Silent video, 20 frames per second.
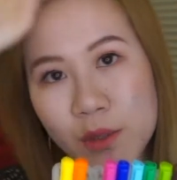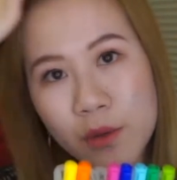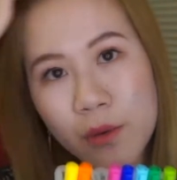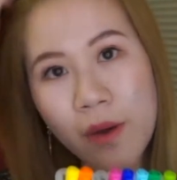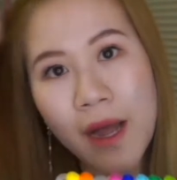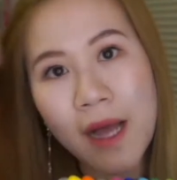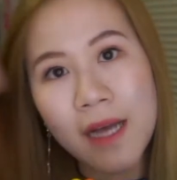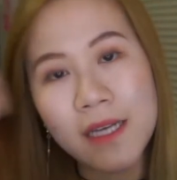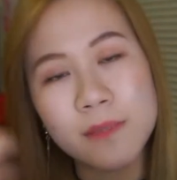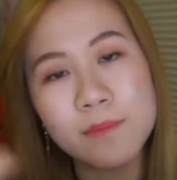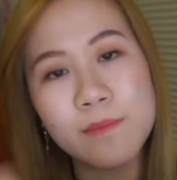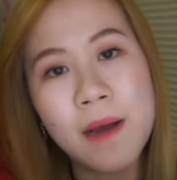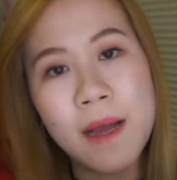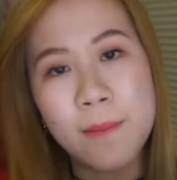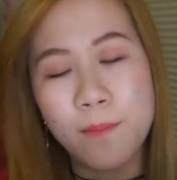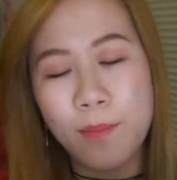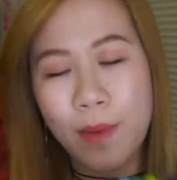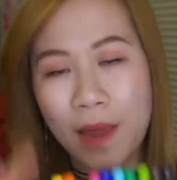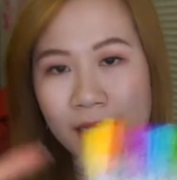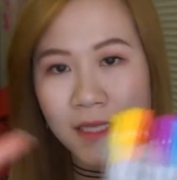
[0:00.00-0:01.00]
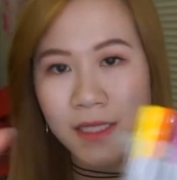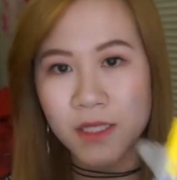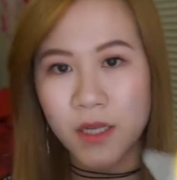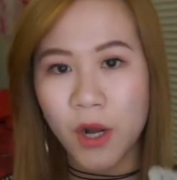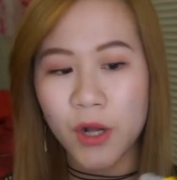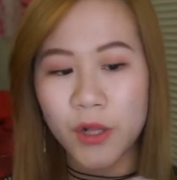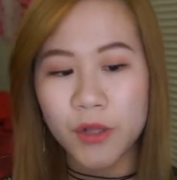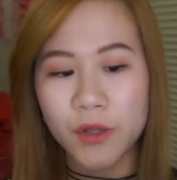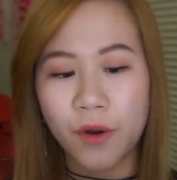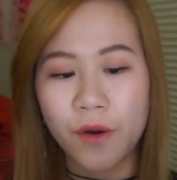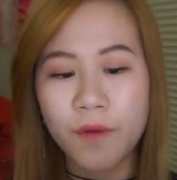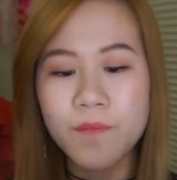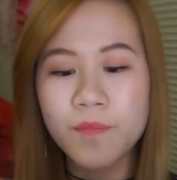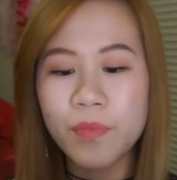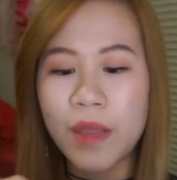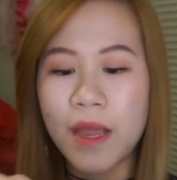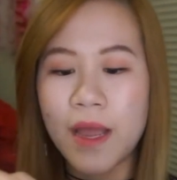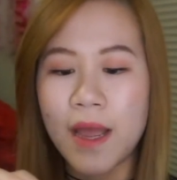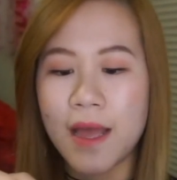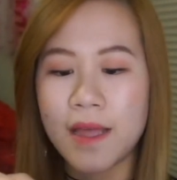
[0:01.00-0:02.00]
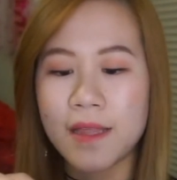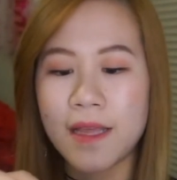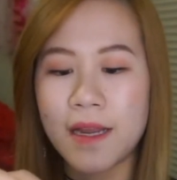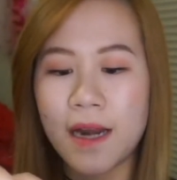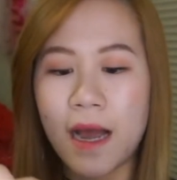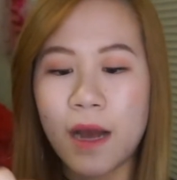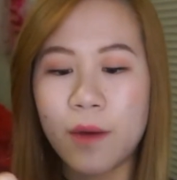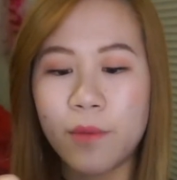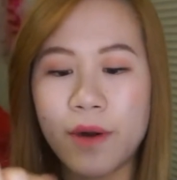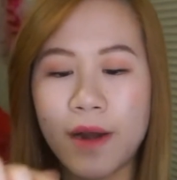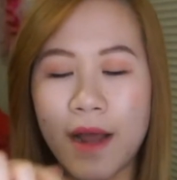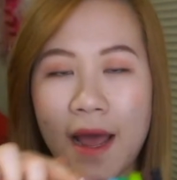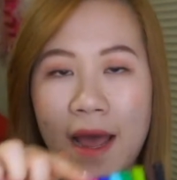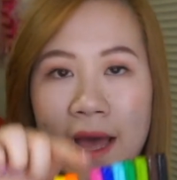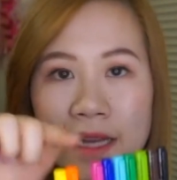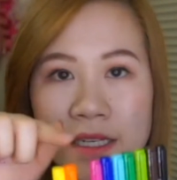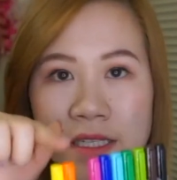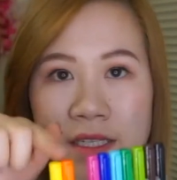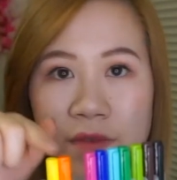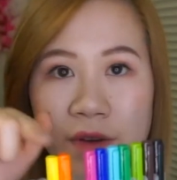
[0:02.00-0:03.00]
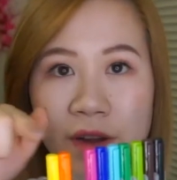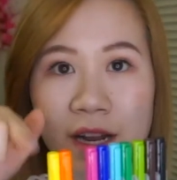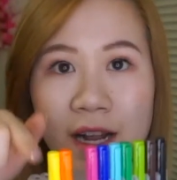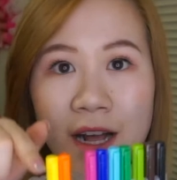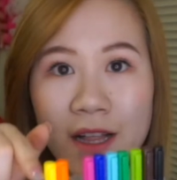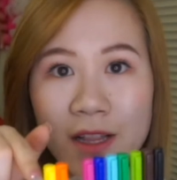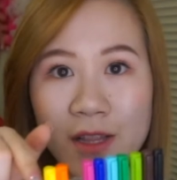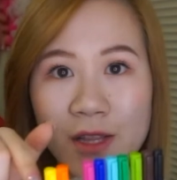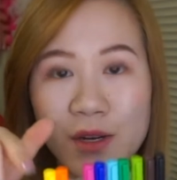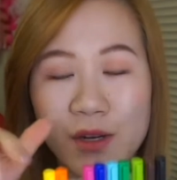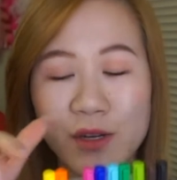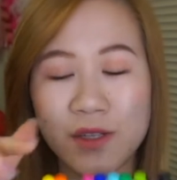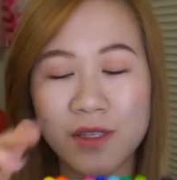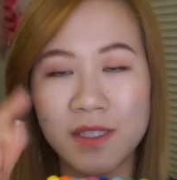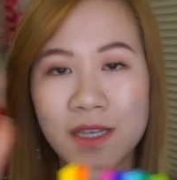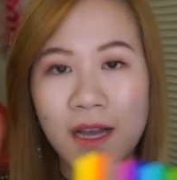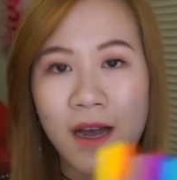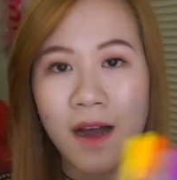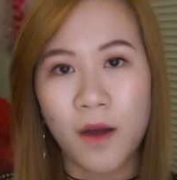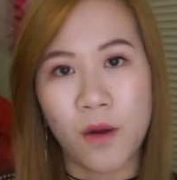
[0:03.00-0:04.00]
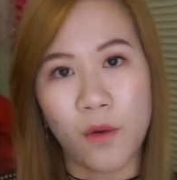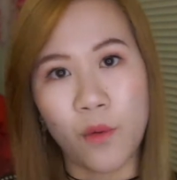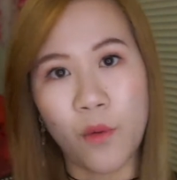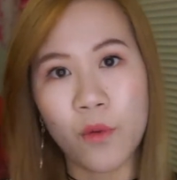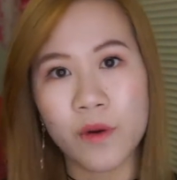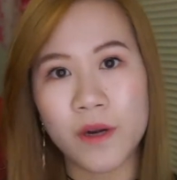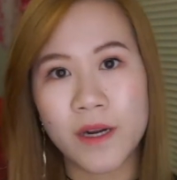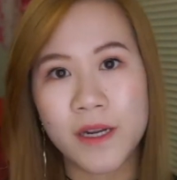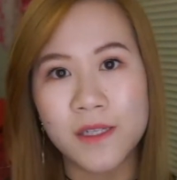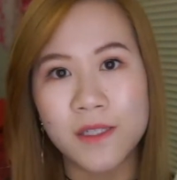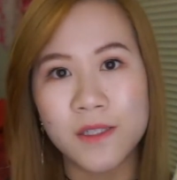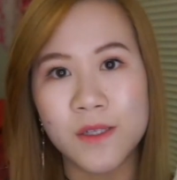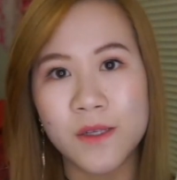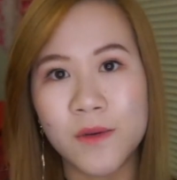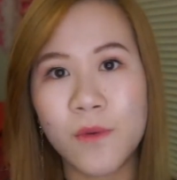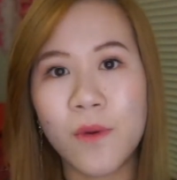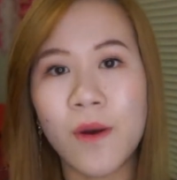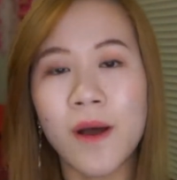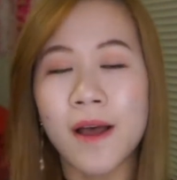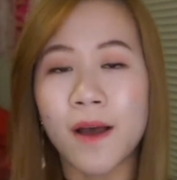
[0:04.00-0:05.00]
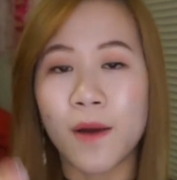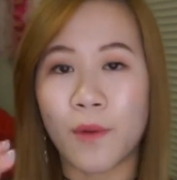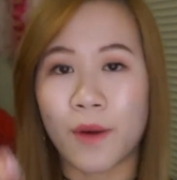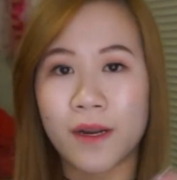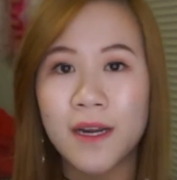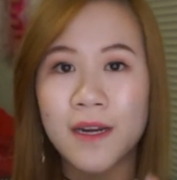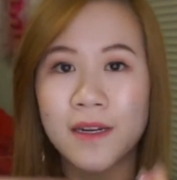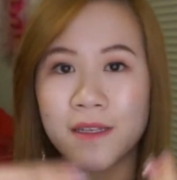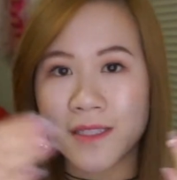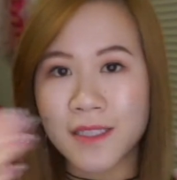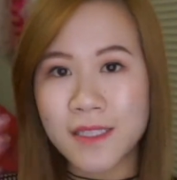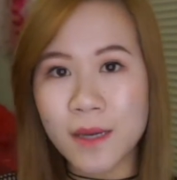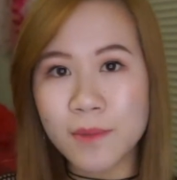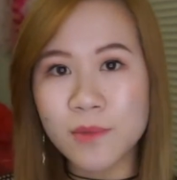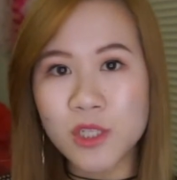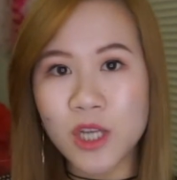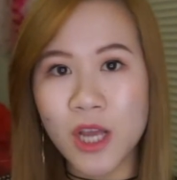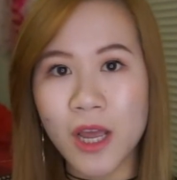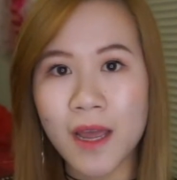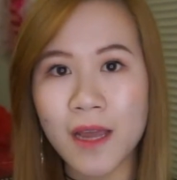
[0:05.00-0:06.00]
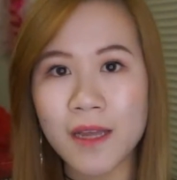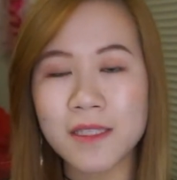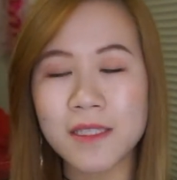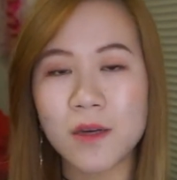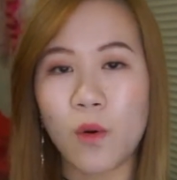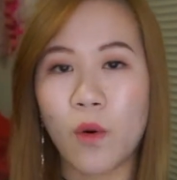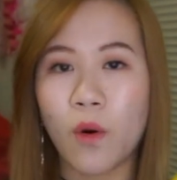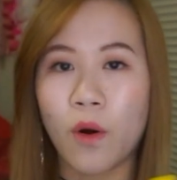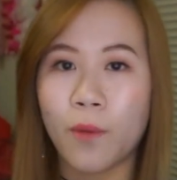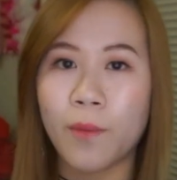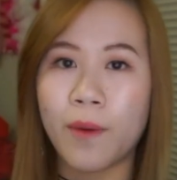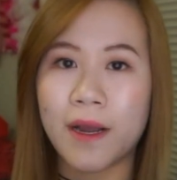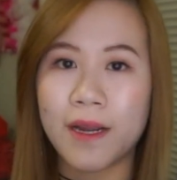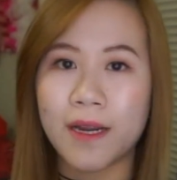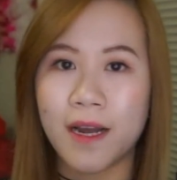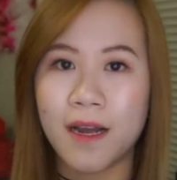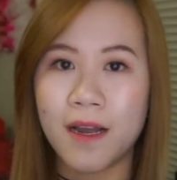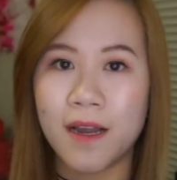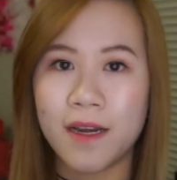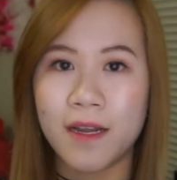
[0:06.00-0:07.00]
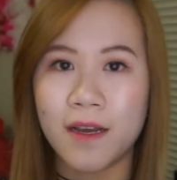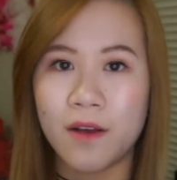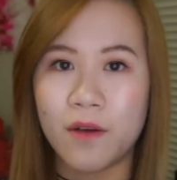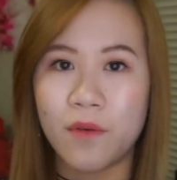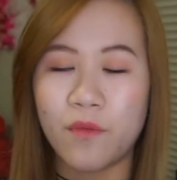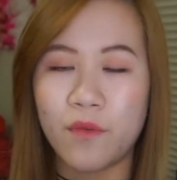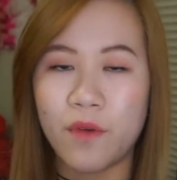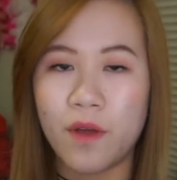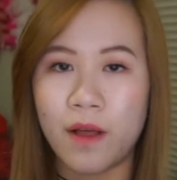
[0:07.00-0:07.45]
as my base color, and then I would add different colors according to what kind of subject or what kind of